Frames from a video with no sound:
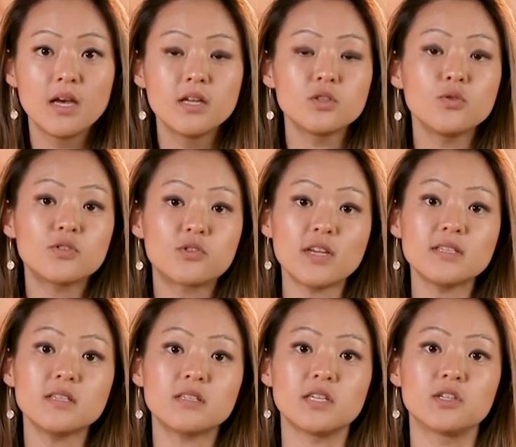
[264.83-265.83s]
To address
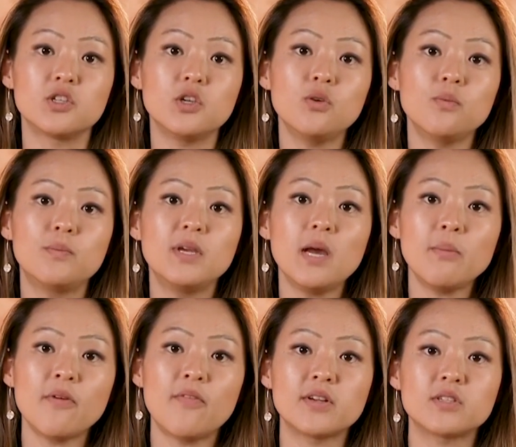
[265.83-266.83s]
this issue, BI
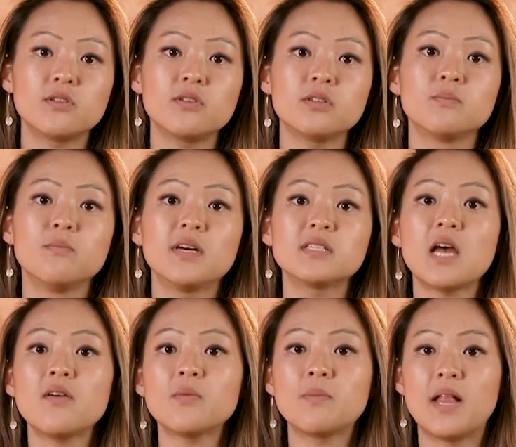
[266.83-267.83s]
professionals must have
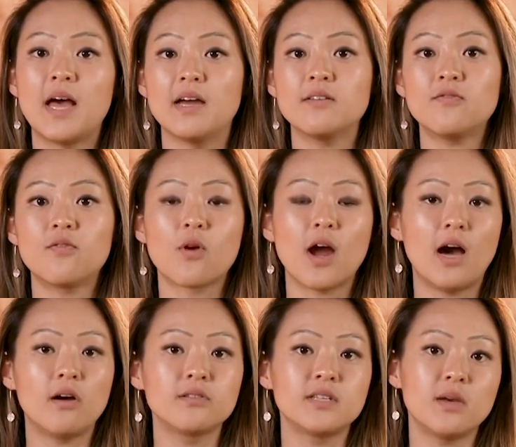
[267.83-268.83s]
a plan for
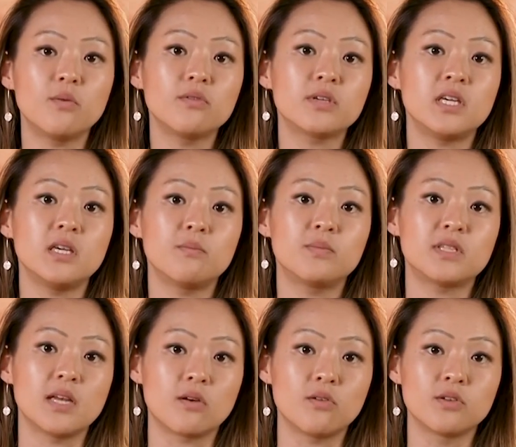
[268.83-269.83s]
how they will keep
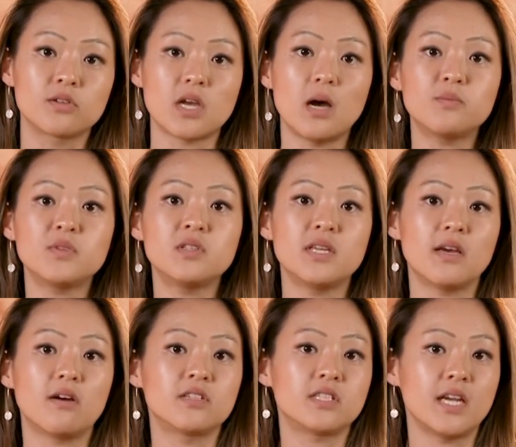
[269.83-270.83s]
stakeholders up to date
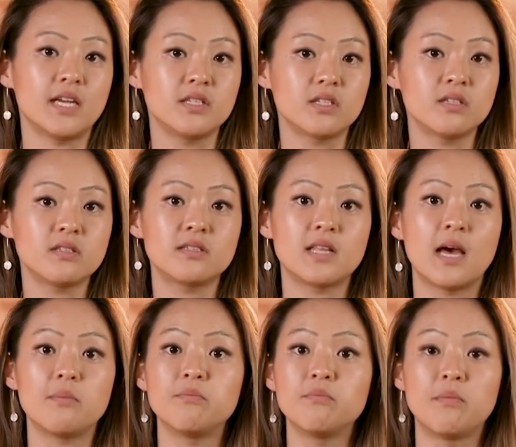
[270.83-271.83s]
on changes that
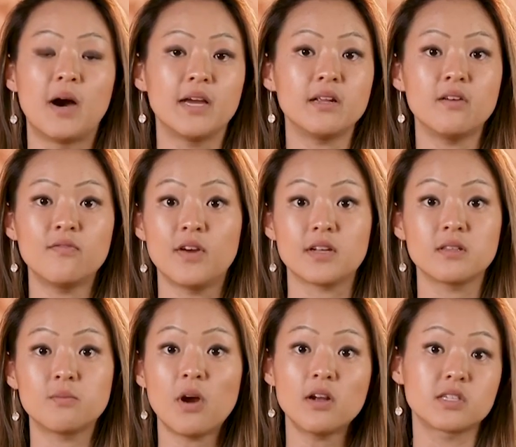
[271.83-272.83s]
might affect the
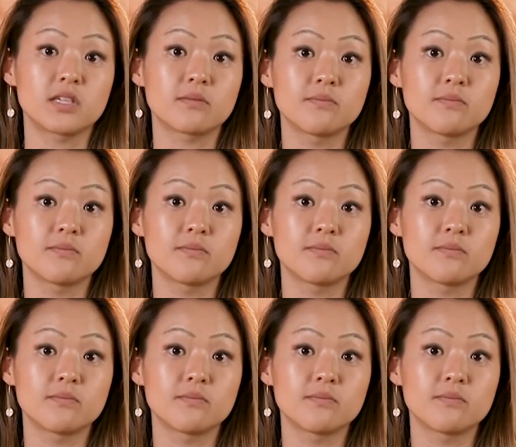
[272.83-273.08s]
project.